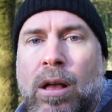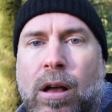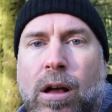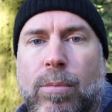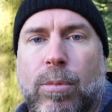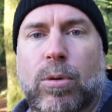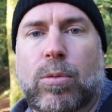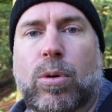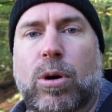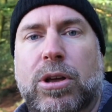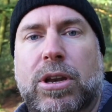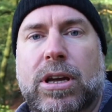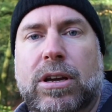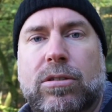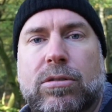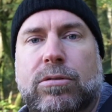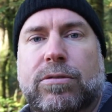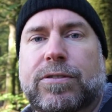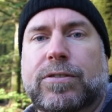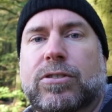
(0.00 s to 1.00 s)
On my wide
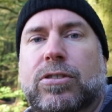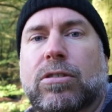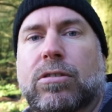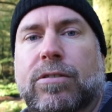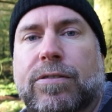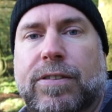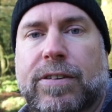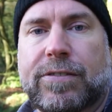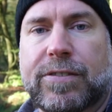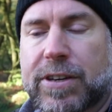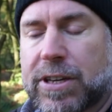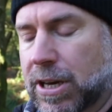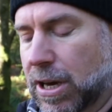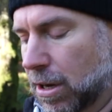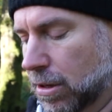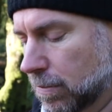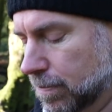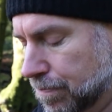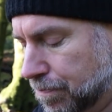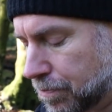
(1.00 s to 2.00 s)
angle photography
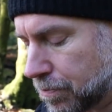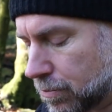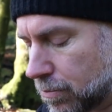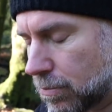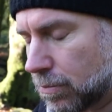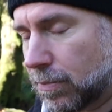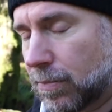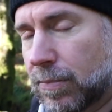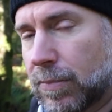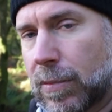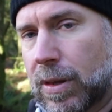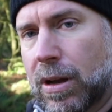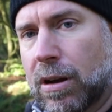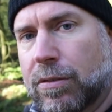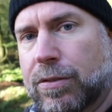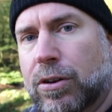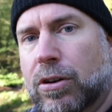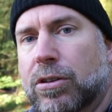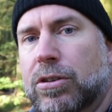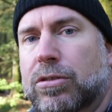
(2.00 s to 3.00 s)
video,
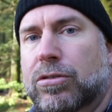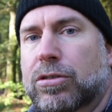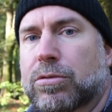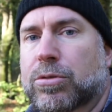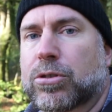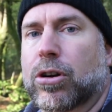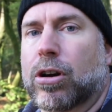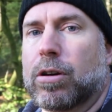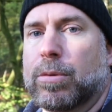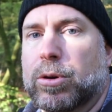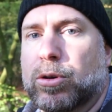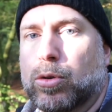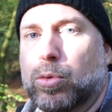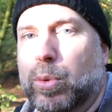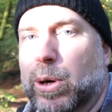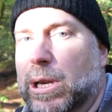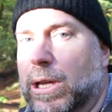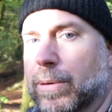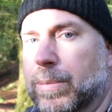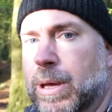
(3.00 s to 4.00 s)
I've got a new subscriber called
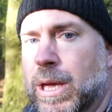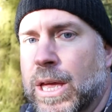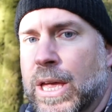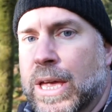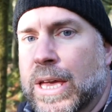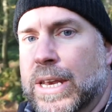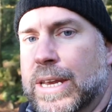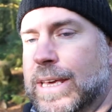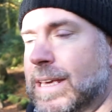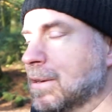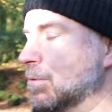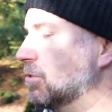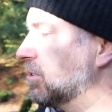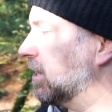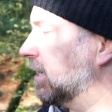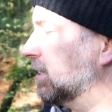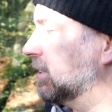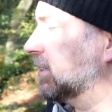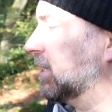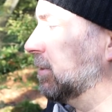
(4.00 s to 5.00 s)
William, and he was
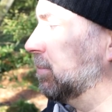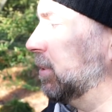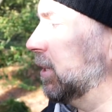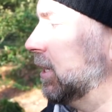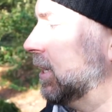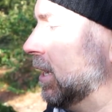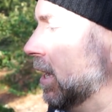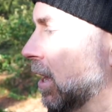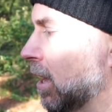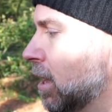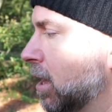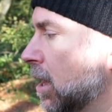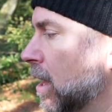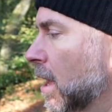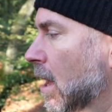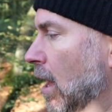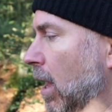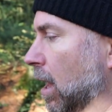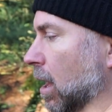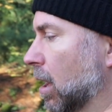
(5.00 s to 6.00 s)
asking me
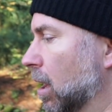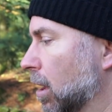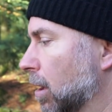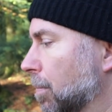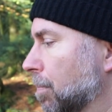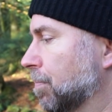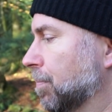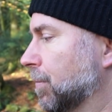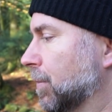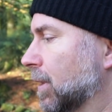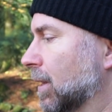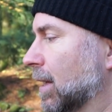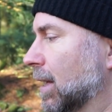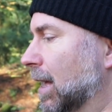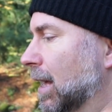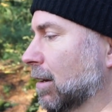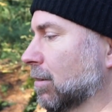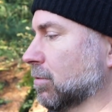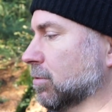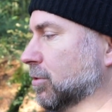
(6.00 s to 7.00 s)

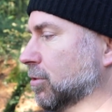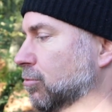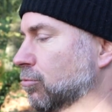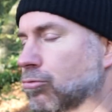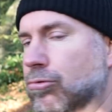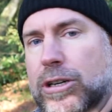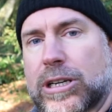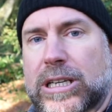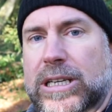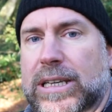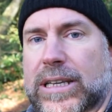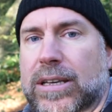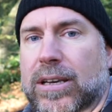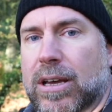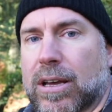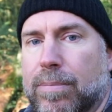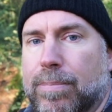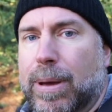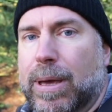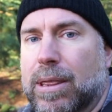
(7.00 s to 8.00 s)
how to really
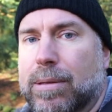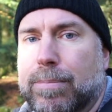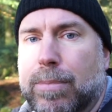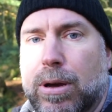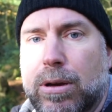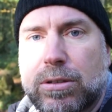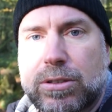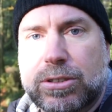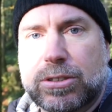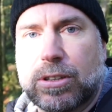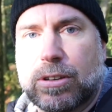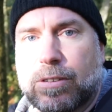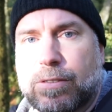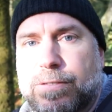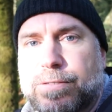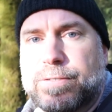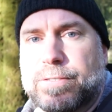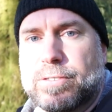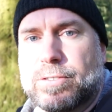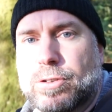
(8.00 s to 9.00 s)
make the most of
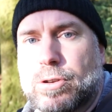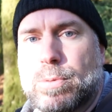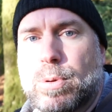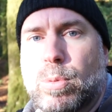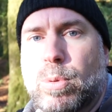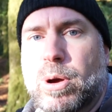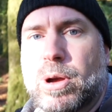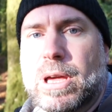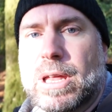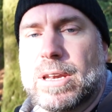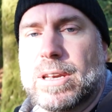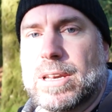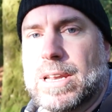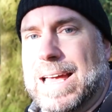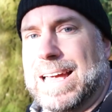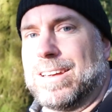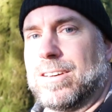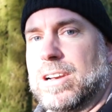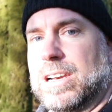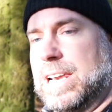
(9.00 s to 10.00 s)
super wide
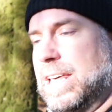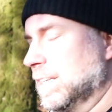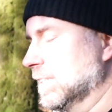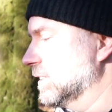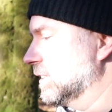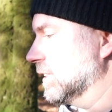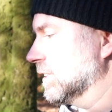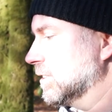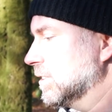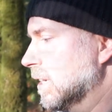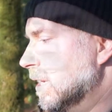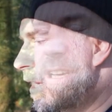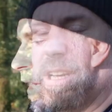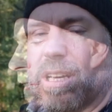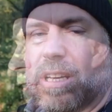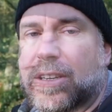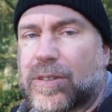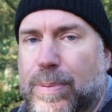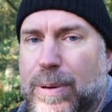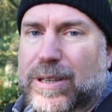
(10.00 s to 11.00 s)
angle lenses.
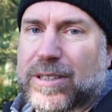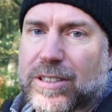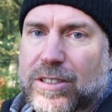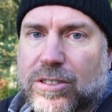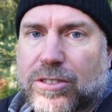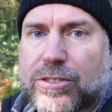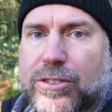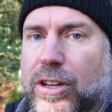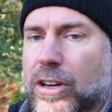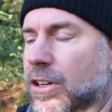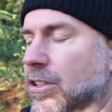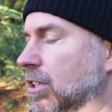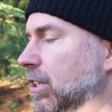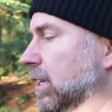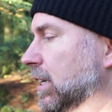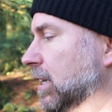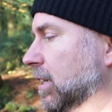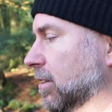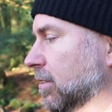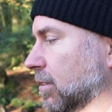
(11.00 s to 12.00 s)
He's basically just
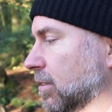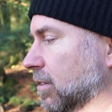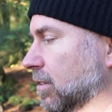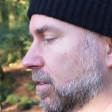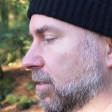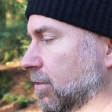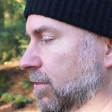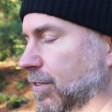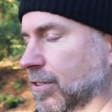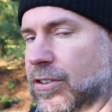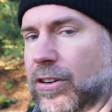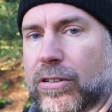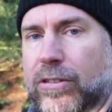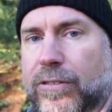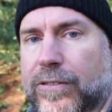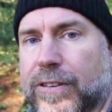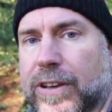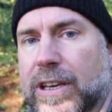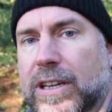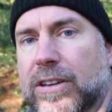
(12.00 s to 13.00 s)
starting in
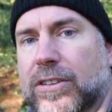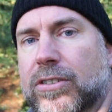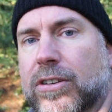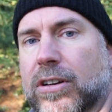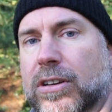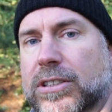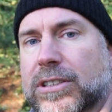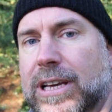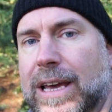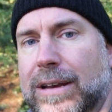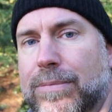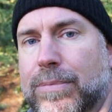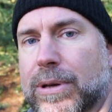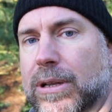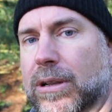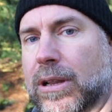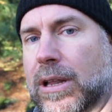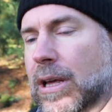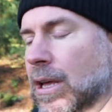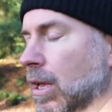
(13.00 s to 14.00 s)
photography, and he's got a
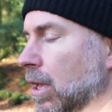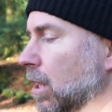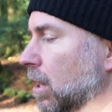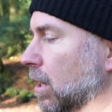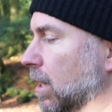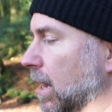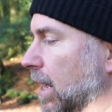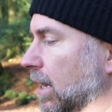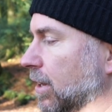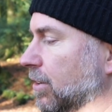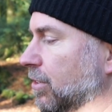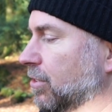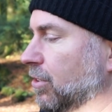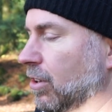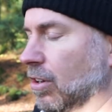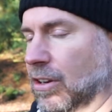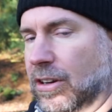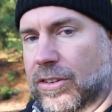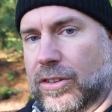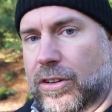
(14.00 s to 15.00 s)
10mm lens,
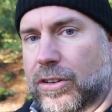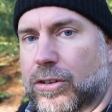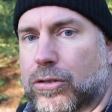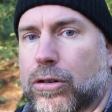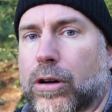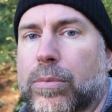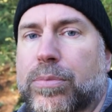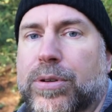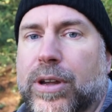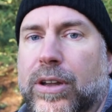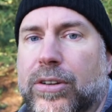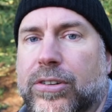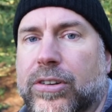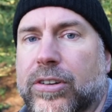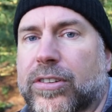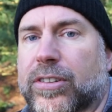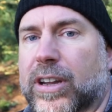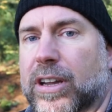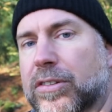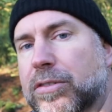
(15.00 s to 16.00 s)
and it's on the crop
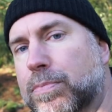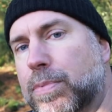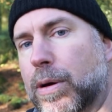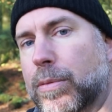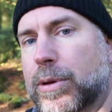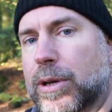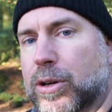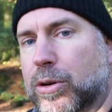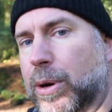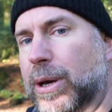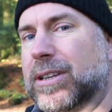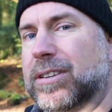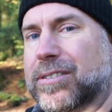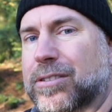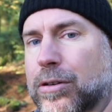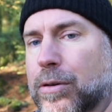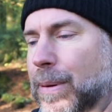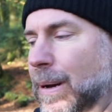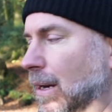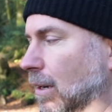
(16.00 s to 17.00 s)
sensor, so that's probably equated
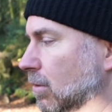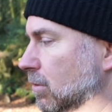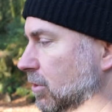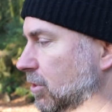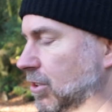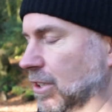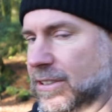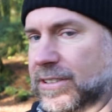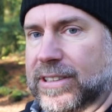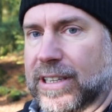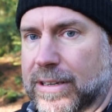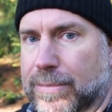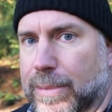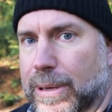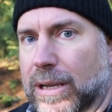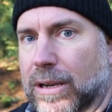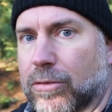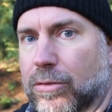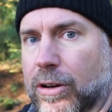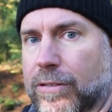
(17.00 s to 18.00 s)
to about
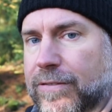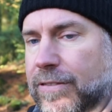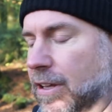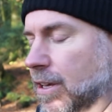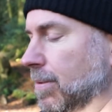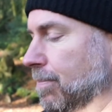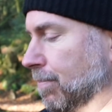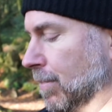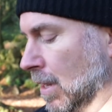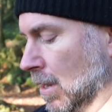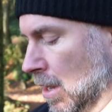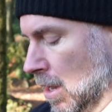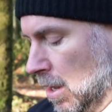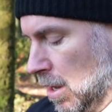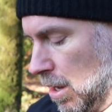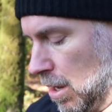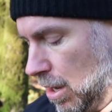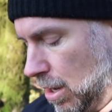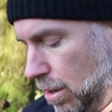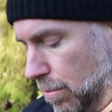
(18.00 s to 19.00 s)
16mm roughly,
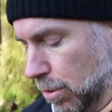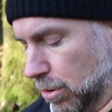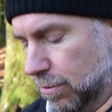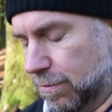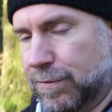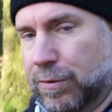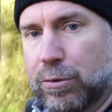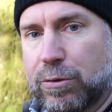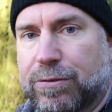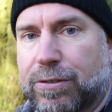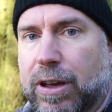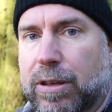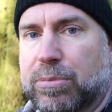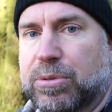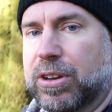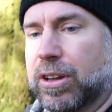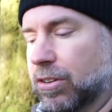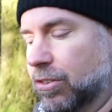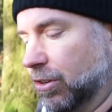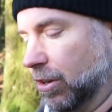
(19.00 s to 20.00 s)
on a full frame
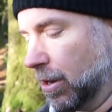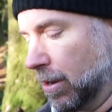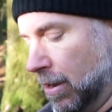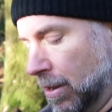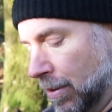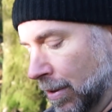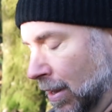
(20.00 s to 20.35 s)
sensor.